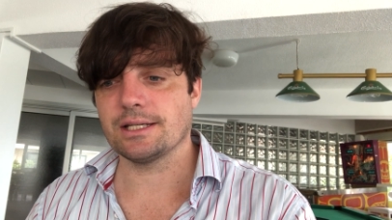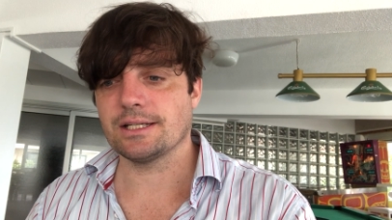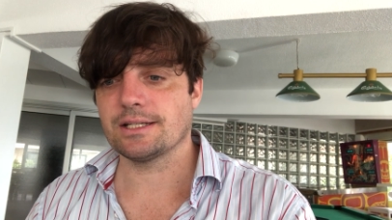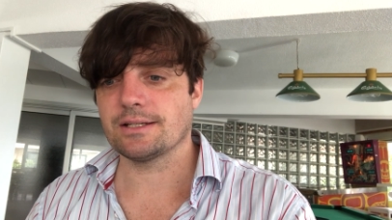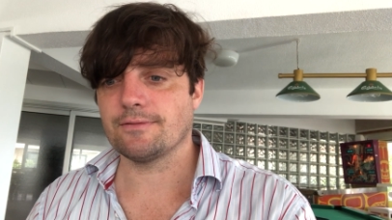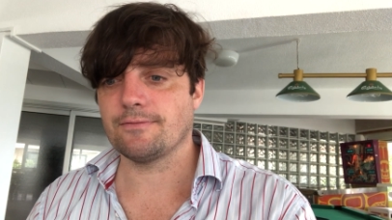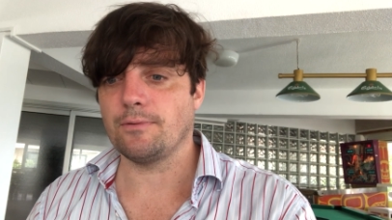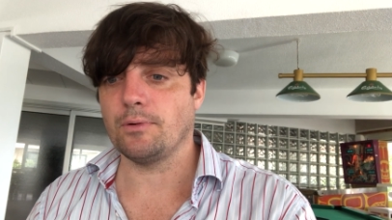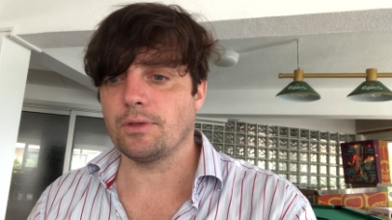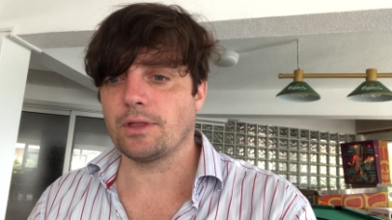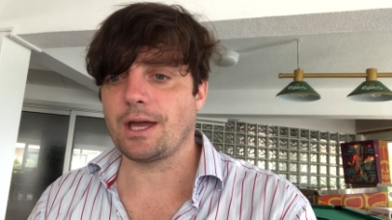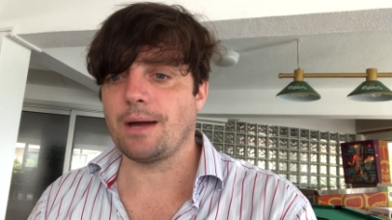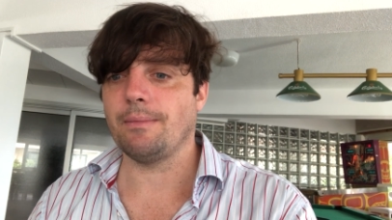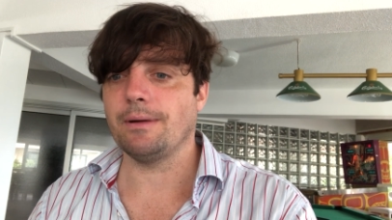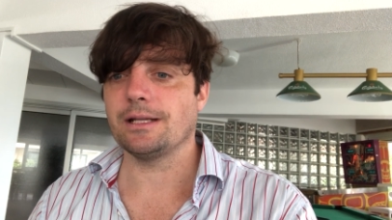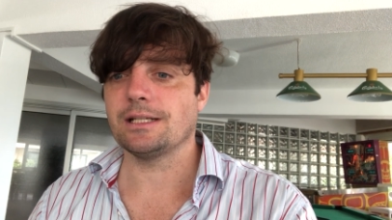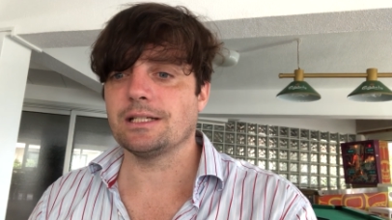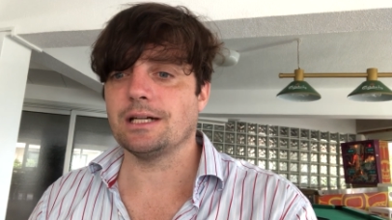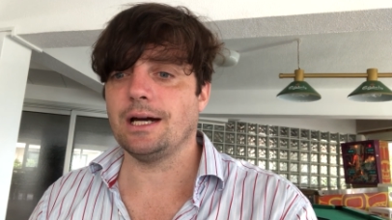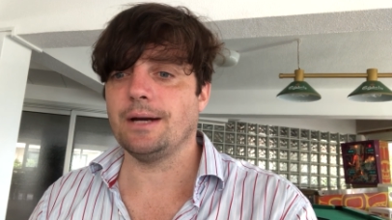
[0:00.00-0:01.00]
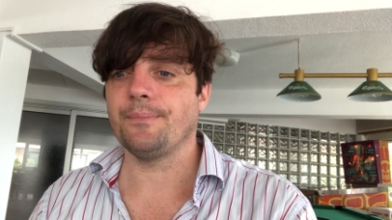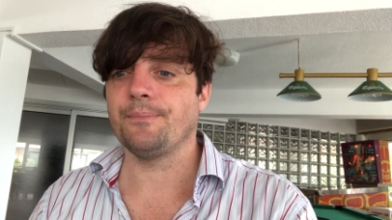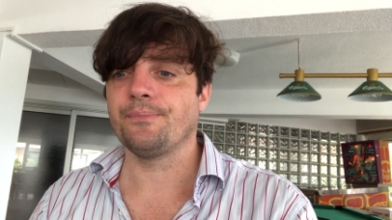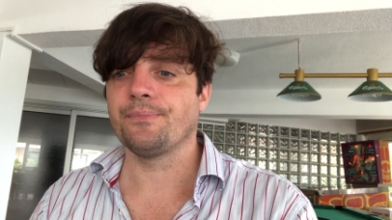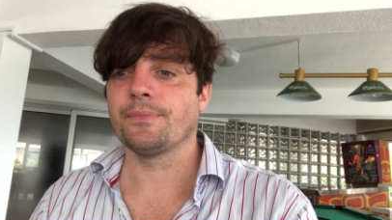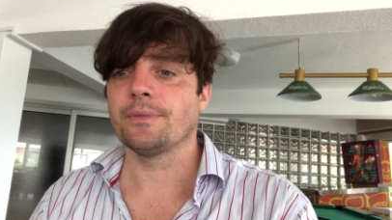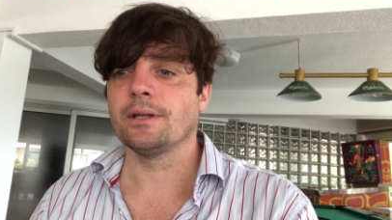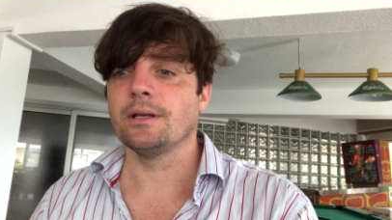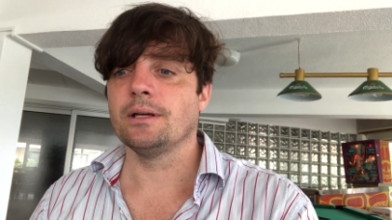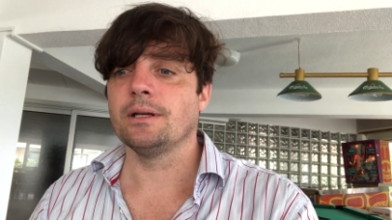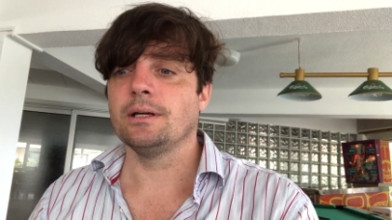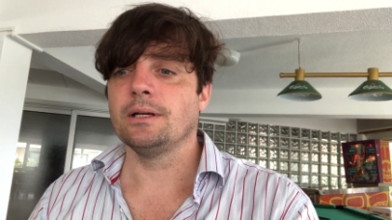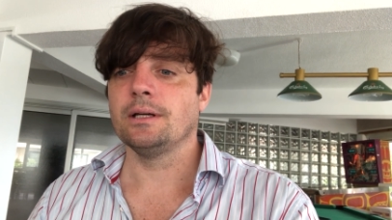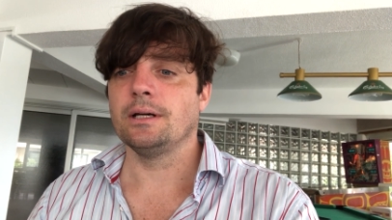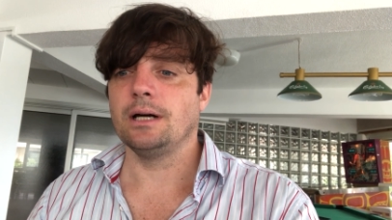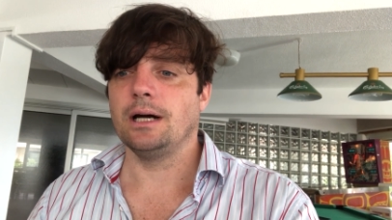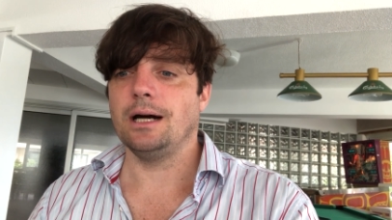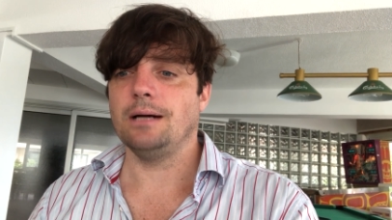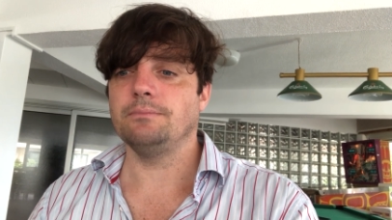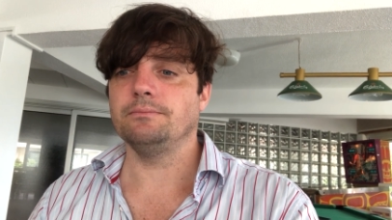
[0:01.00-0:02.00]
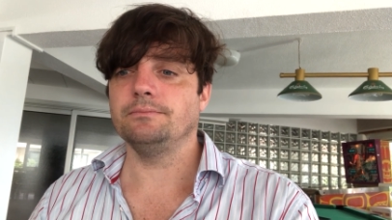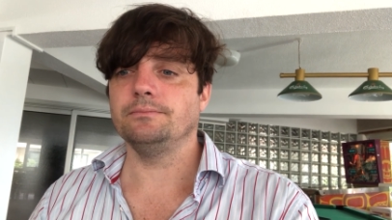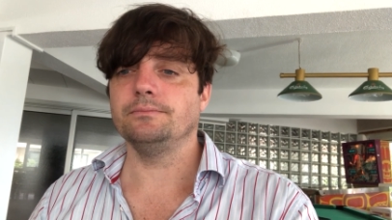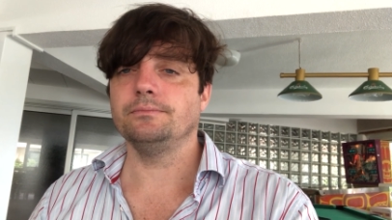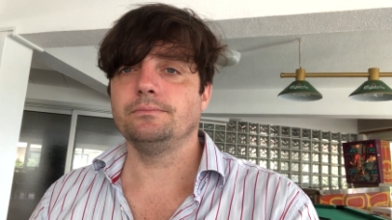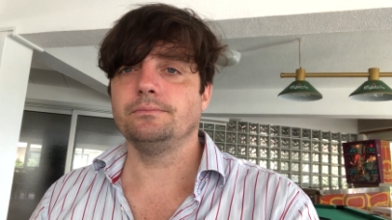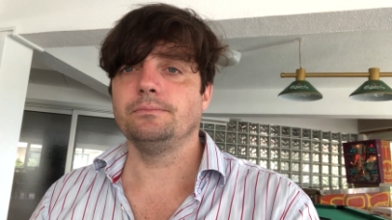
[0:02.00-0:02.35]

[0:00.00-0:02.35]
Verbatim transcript: this forthcoming time. Um,